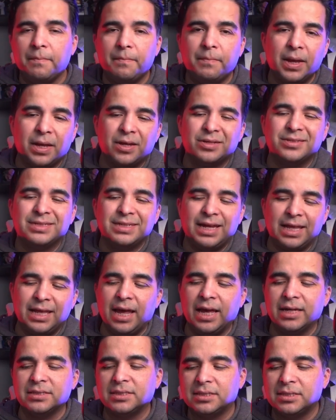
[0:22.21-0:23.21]
Because
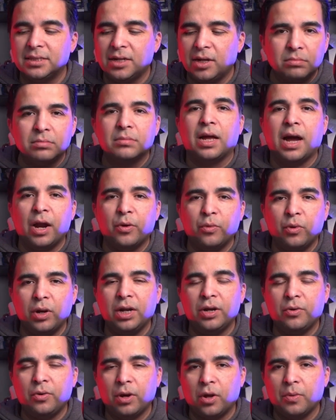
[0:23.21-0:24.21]
yes, I
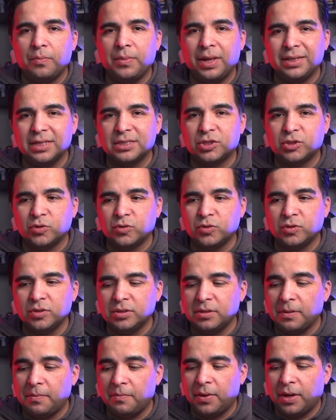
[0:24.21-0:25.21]
really recommend this
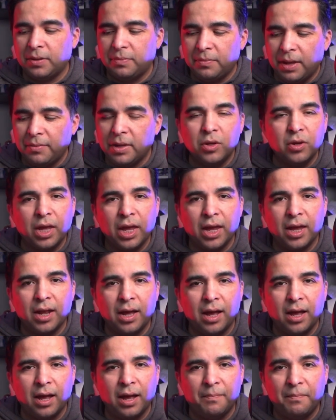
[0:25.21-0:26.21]
tool, but maybe you get
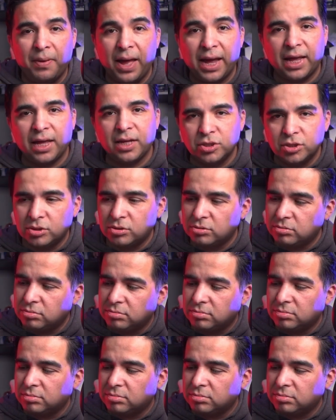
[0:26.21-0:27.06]
a package